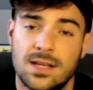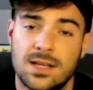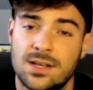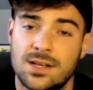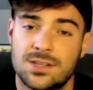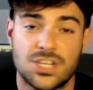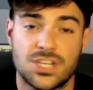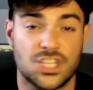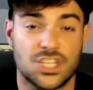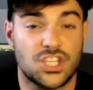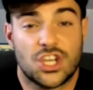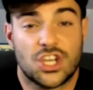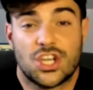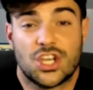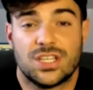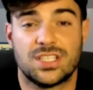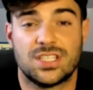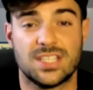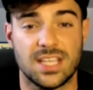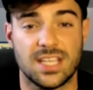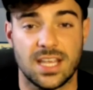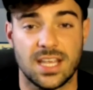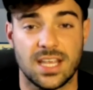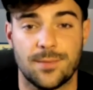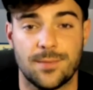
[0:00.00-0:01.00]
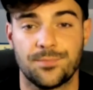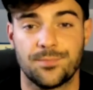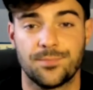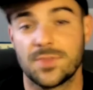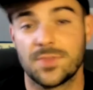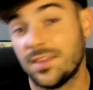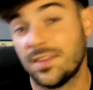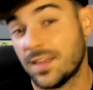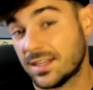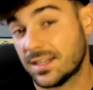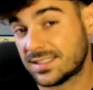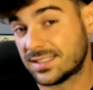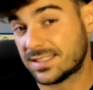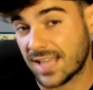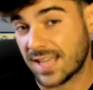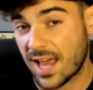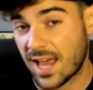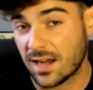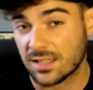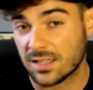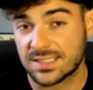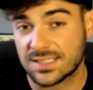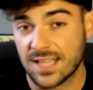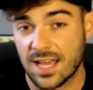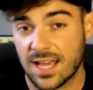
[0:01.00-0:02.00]
Just a good team. And then Seattle
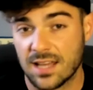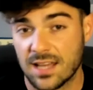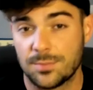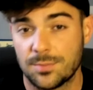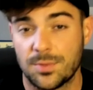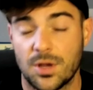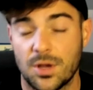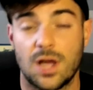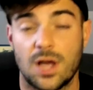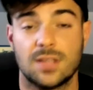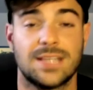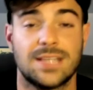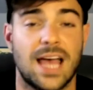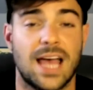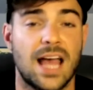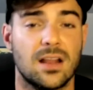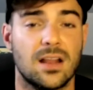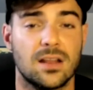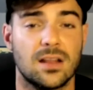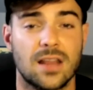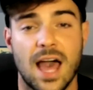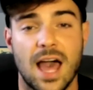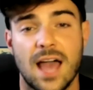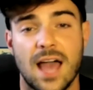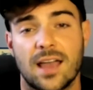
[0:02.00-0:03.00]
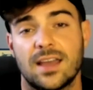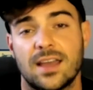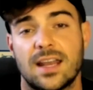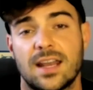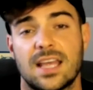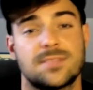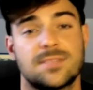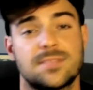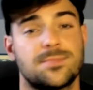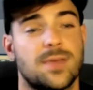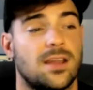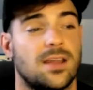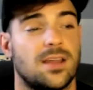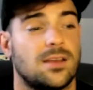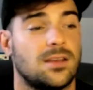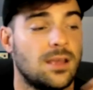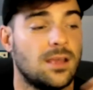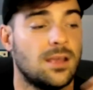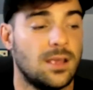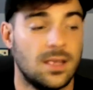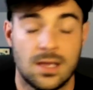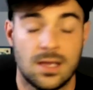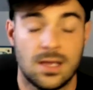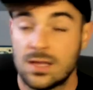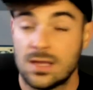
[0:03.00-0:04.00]
side of the ball, Tyler Lockett has been
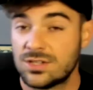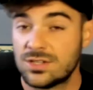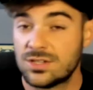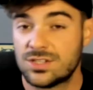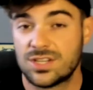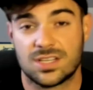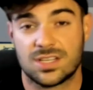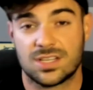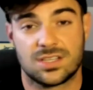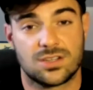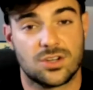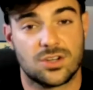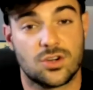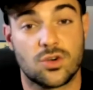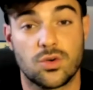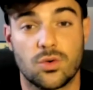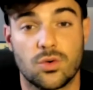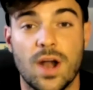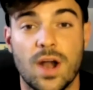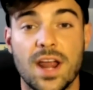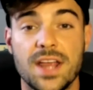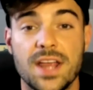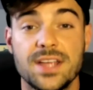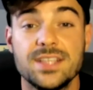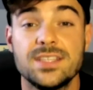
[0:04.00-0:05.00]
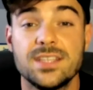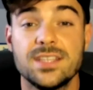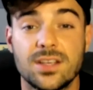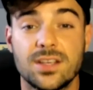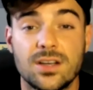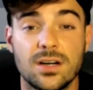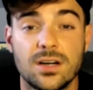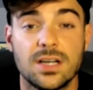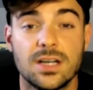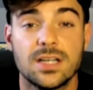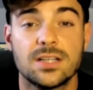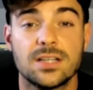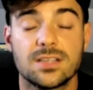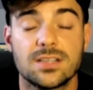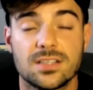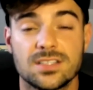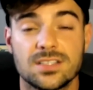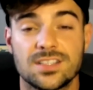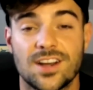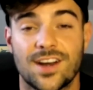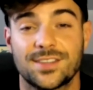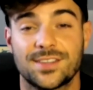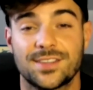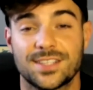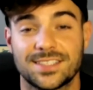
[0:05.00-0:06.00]
just crazy good to
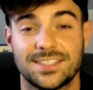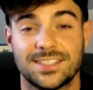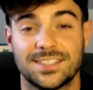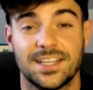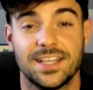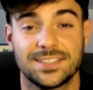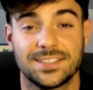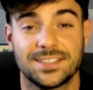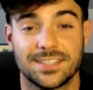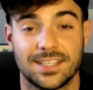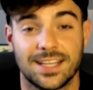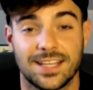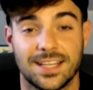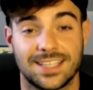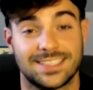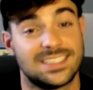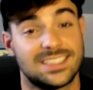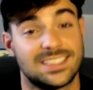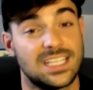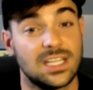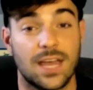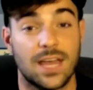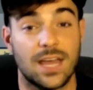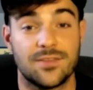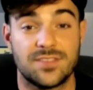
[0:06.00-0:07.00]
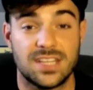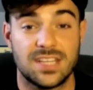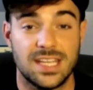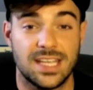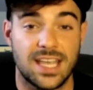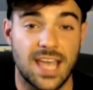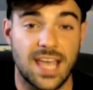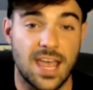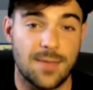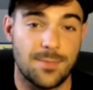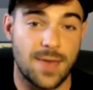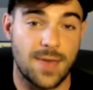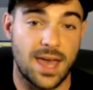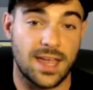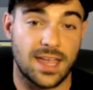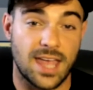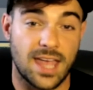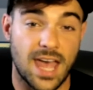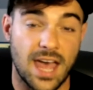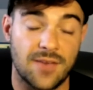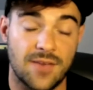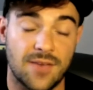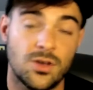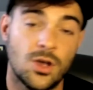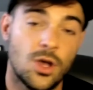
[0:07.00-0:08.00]
start the season. They still have DK
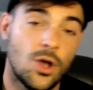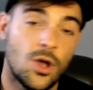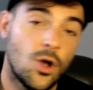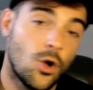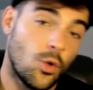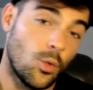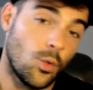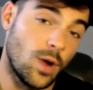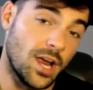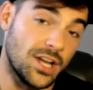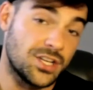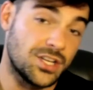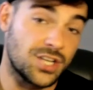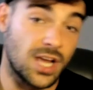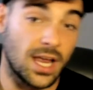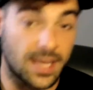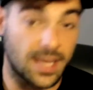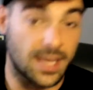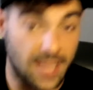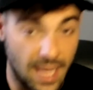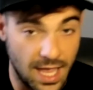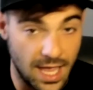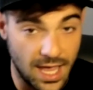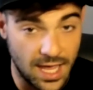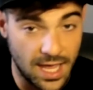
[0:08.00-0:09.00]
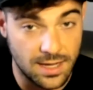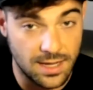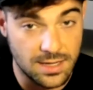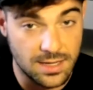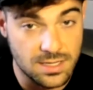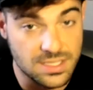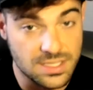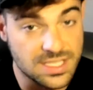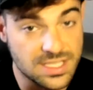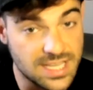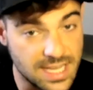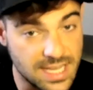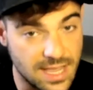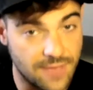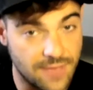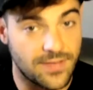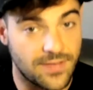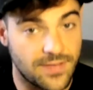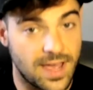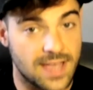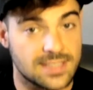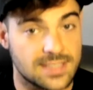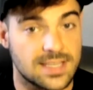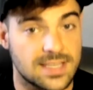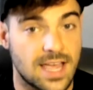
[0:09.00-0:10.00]
Metcalf, which, again,
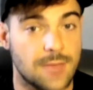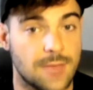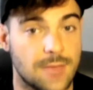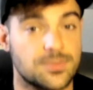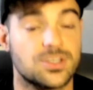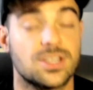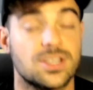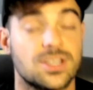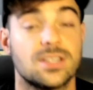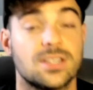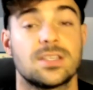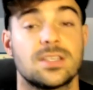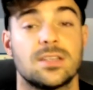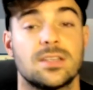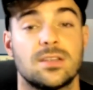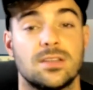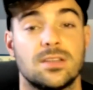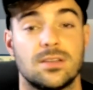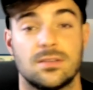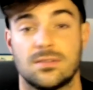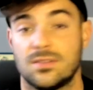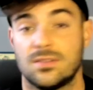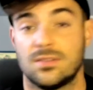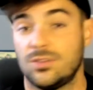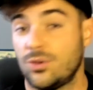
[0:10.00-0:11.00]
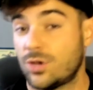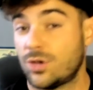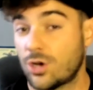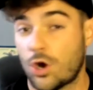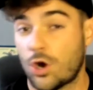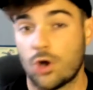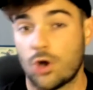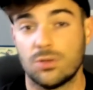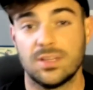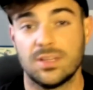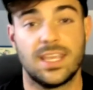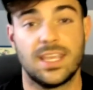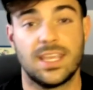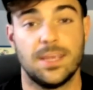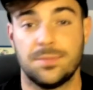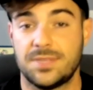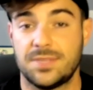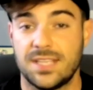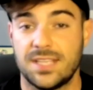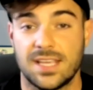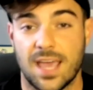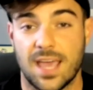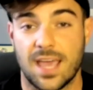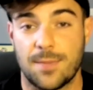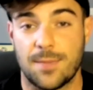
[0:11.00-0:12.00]
DFS options, you can only keep
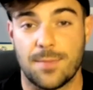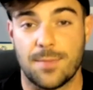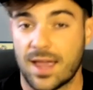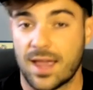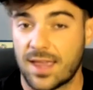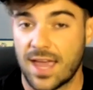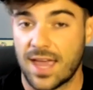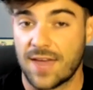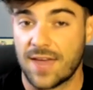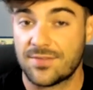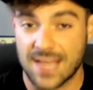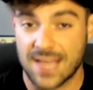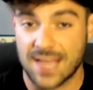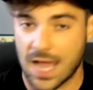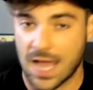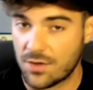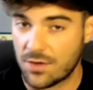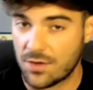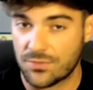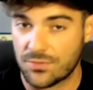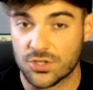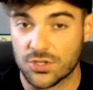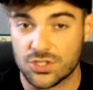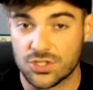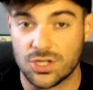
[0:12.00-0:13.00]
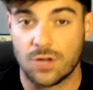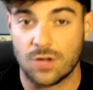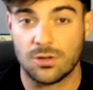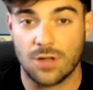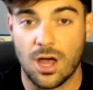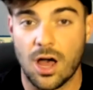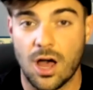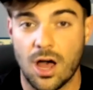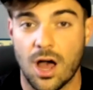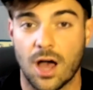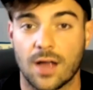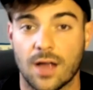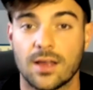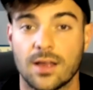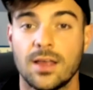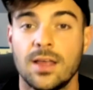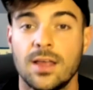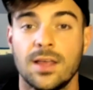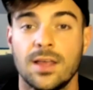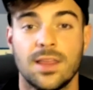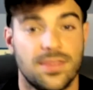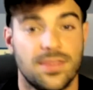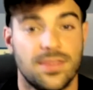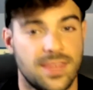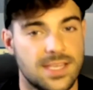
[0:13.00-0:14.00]
DK Metcalf down for so long.
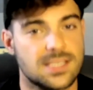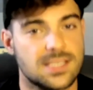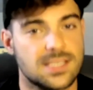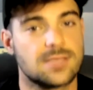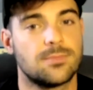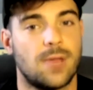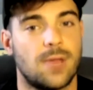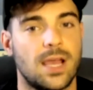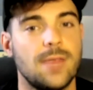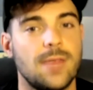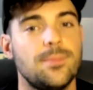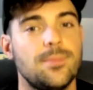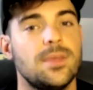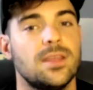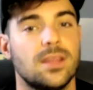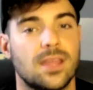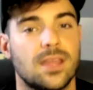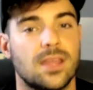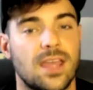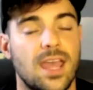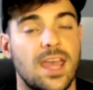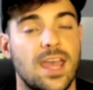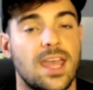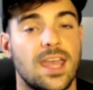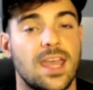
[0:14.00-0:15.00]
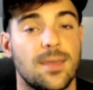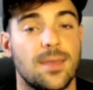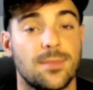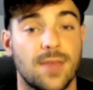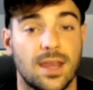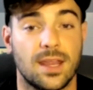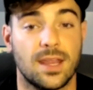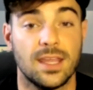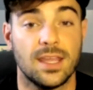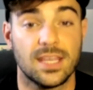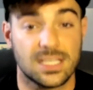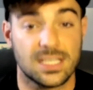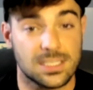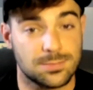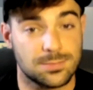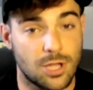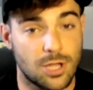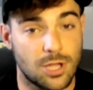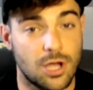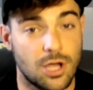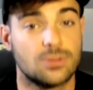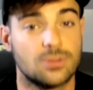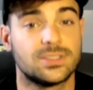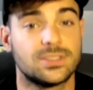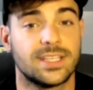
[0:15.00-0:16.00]
This might be the game that he
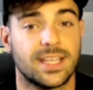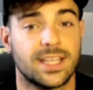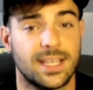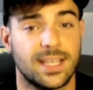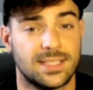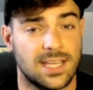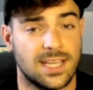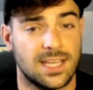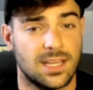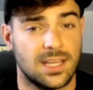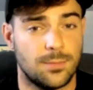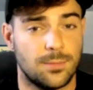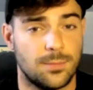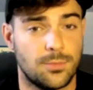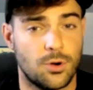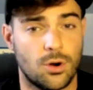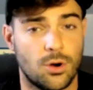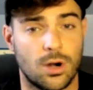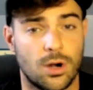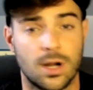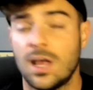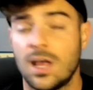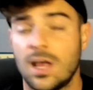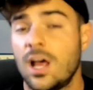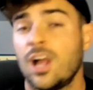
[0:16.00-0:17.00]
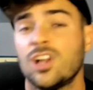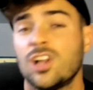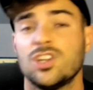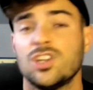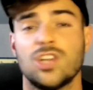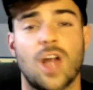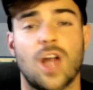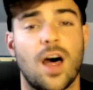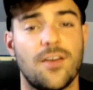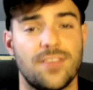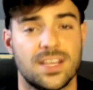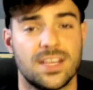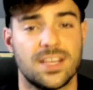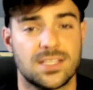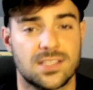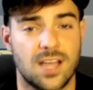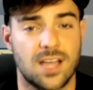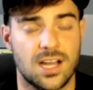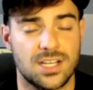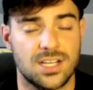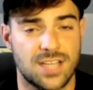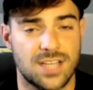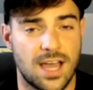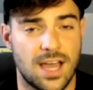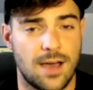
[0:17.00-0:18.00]
explodes and gets on the board. Love his
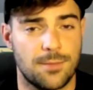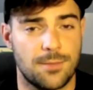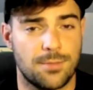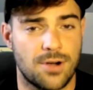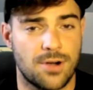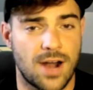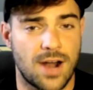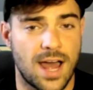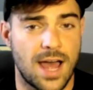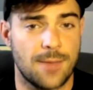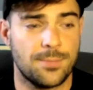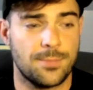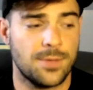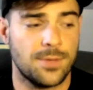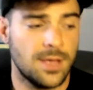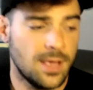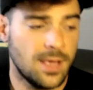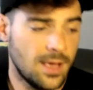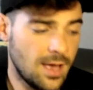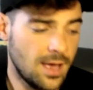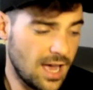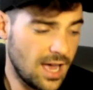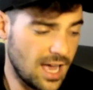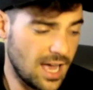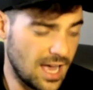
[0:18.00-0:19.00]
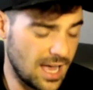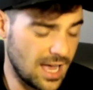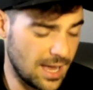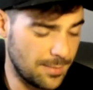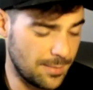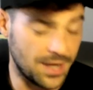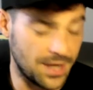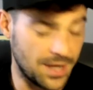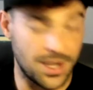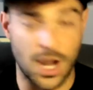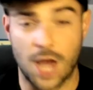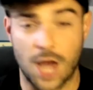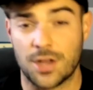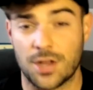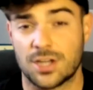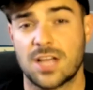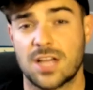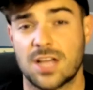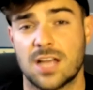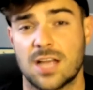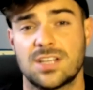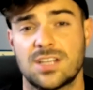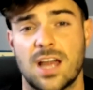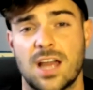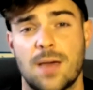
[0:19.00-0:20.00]
touchdown prop. Another
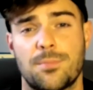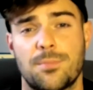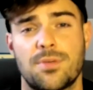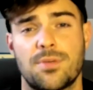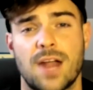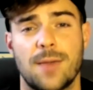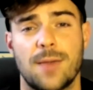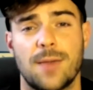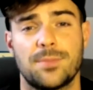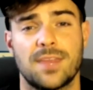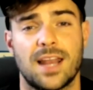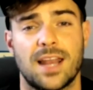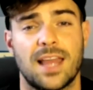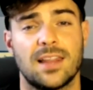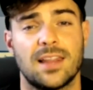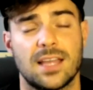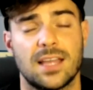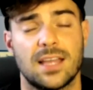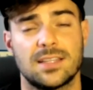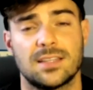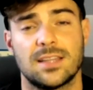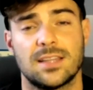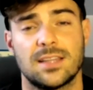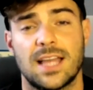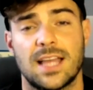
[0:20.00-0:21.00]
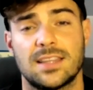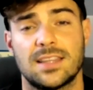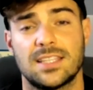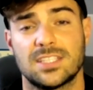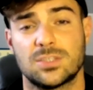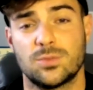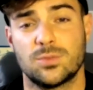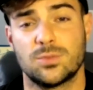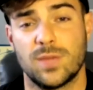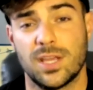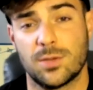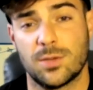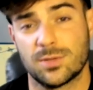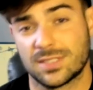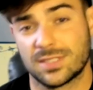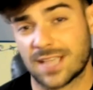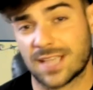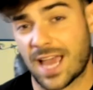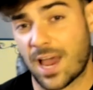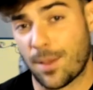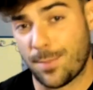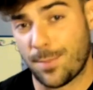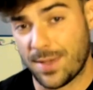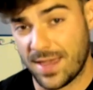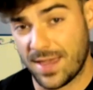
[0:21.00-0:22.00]
touchdown prop that I liked a lot this week was
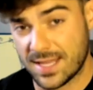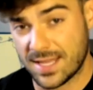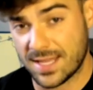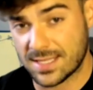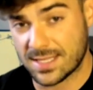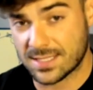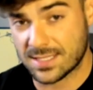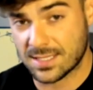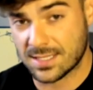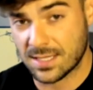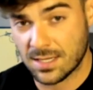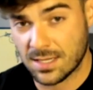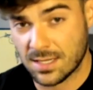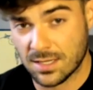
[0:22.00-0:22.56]
Kyle Pitts.